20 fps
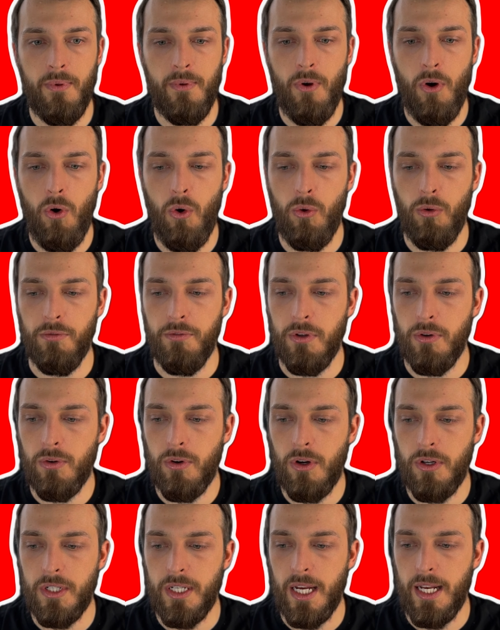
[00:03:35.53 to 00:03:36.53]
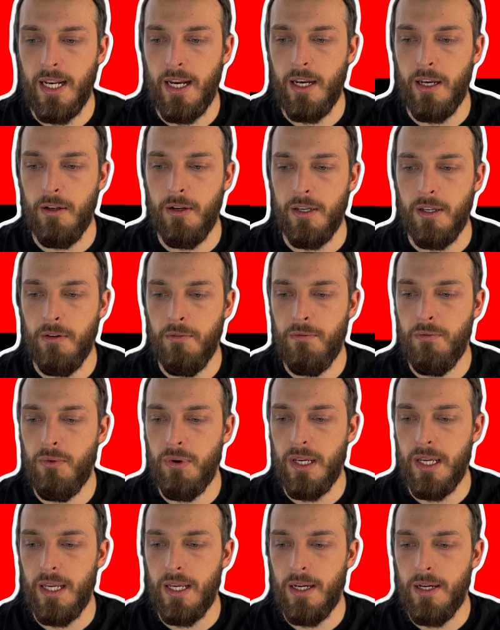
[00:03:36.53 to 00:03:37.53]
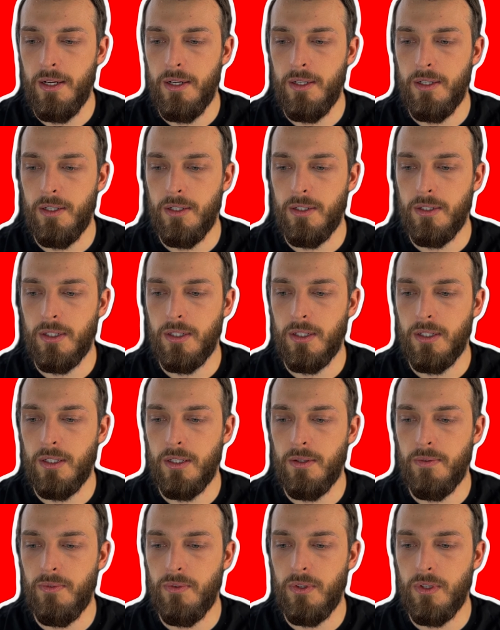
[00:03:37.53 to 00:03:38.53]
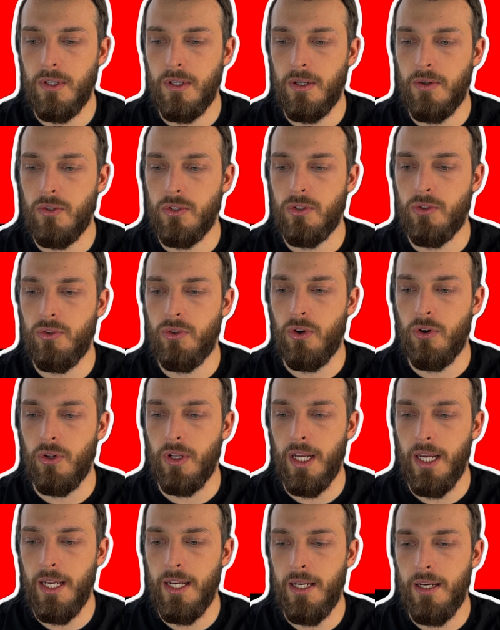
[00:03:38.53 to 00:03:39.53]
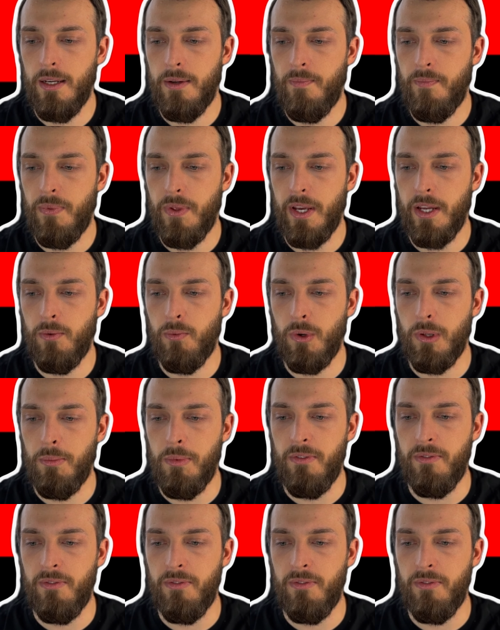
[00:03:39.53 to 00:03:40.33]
whole view container, and if we scroll in, it will be